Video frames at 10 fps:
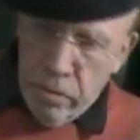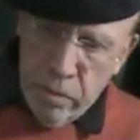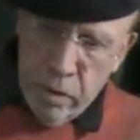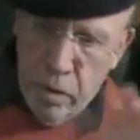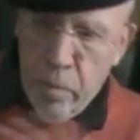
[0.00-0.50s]
of,
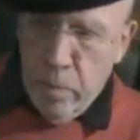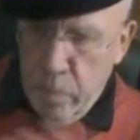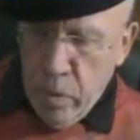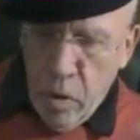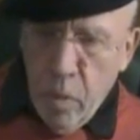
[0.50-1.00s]
you know,
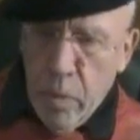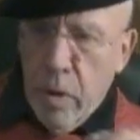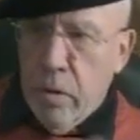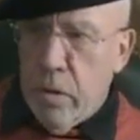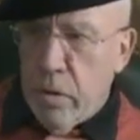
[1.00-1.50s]

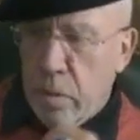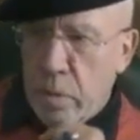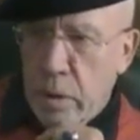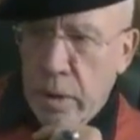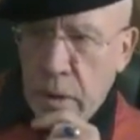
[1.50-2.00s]
common ownership,
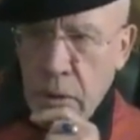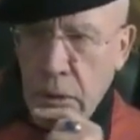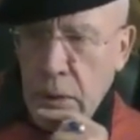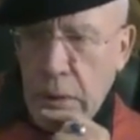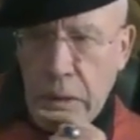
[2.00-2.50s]
really,
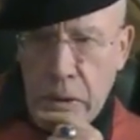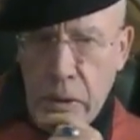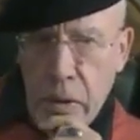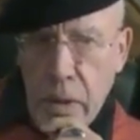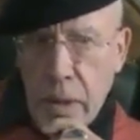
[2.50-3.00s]

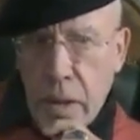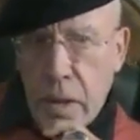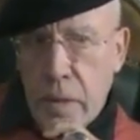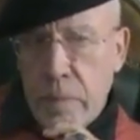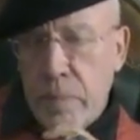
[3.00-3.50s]
like
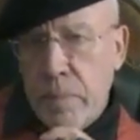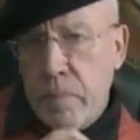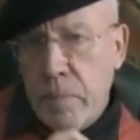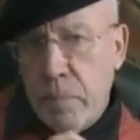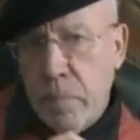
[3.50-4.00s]

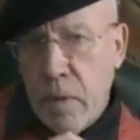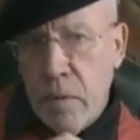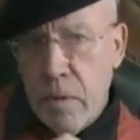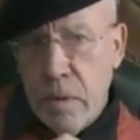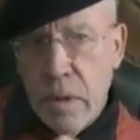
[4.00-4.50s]

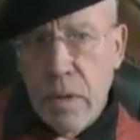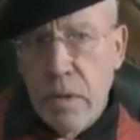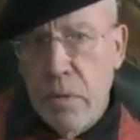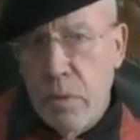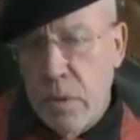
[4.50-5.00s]
the
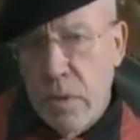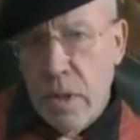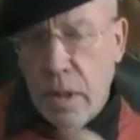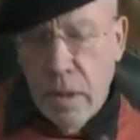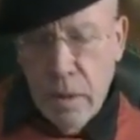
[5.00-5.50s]
diggers would
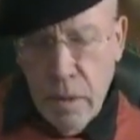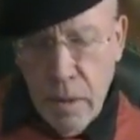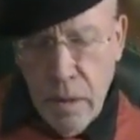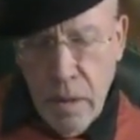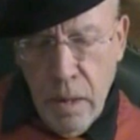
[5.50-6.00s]
sing in
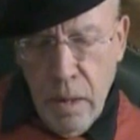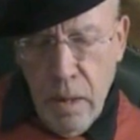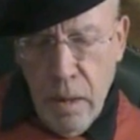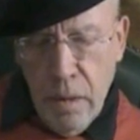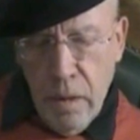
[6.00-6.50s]
the
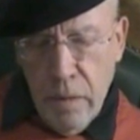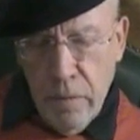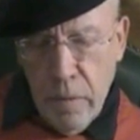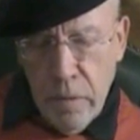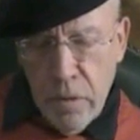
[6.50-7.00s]
in that
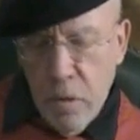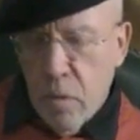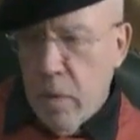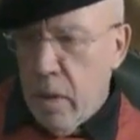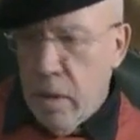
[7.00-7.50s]
famous
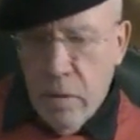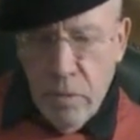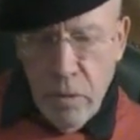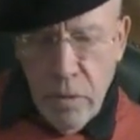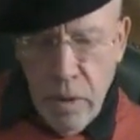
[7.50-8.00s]
song by
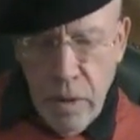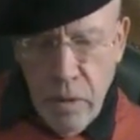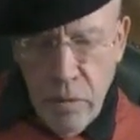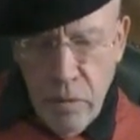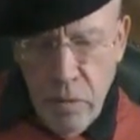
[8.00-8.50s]

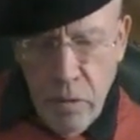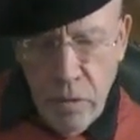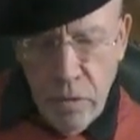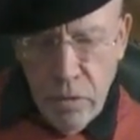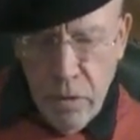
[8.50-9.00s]
Leon
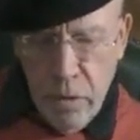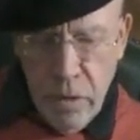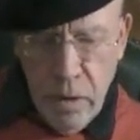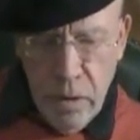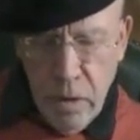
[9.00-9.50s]
Russellson,
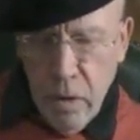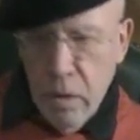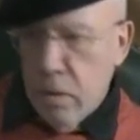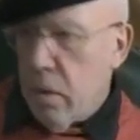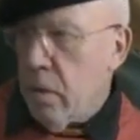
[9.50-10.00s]

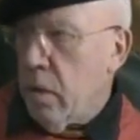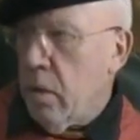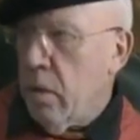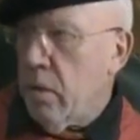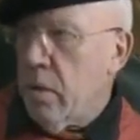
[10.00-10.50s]
the
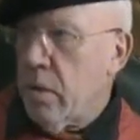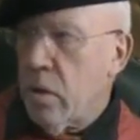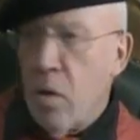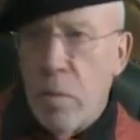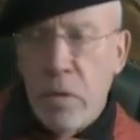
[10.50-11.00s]
earth is a
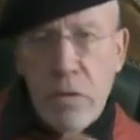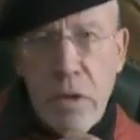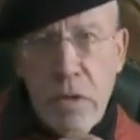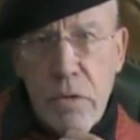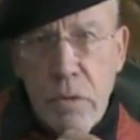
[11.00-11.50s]
common
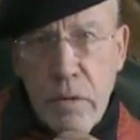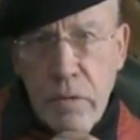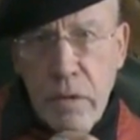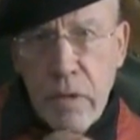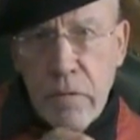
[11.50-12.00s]
treasury
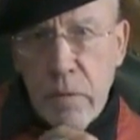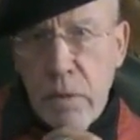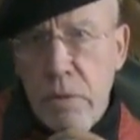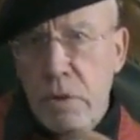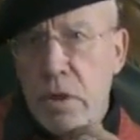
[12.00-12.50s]
for
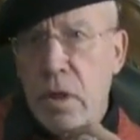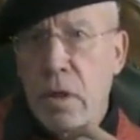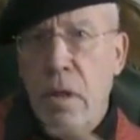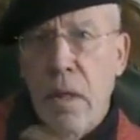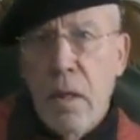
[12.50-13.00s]
everyone to
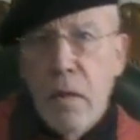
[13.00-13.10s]
share.